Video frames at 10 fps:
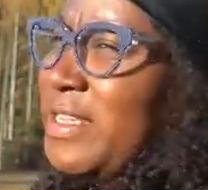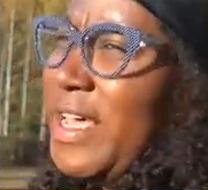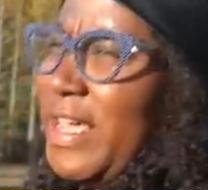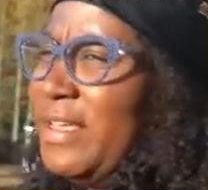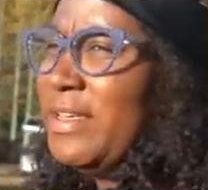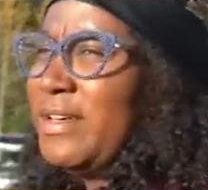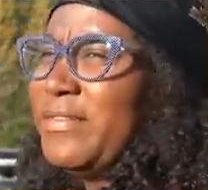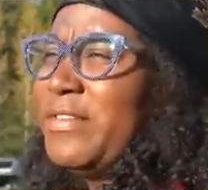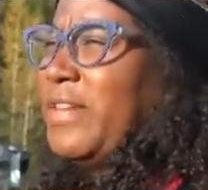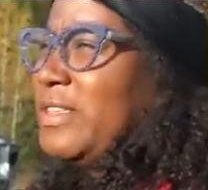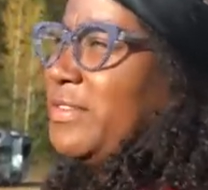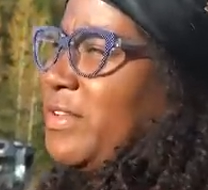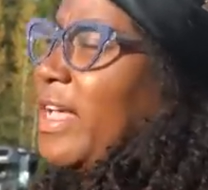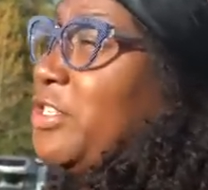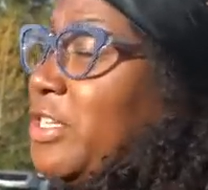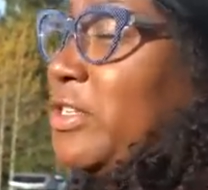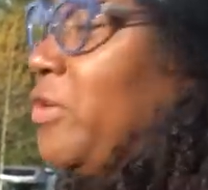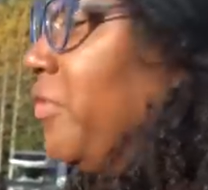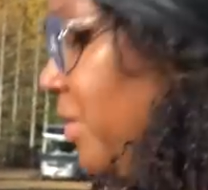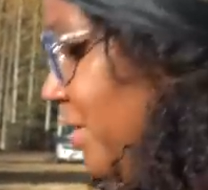day of the festival. Actually, it's
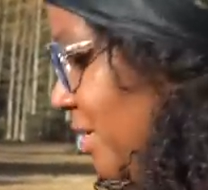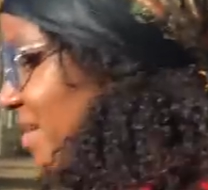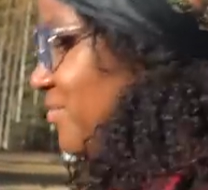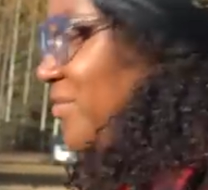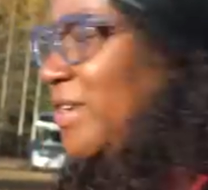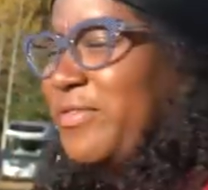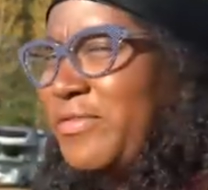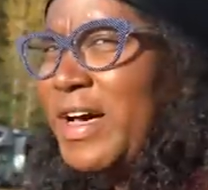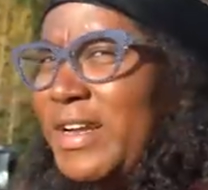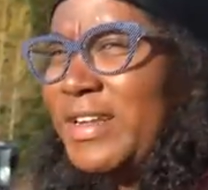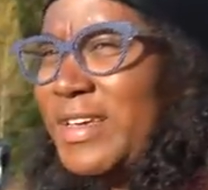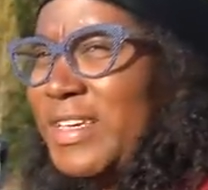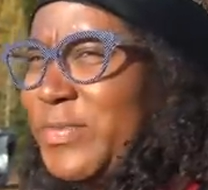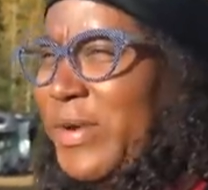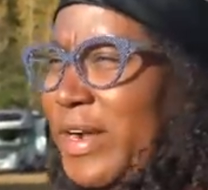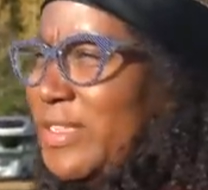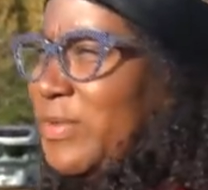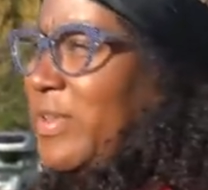over. What a fun experience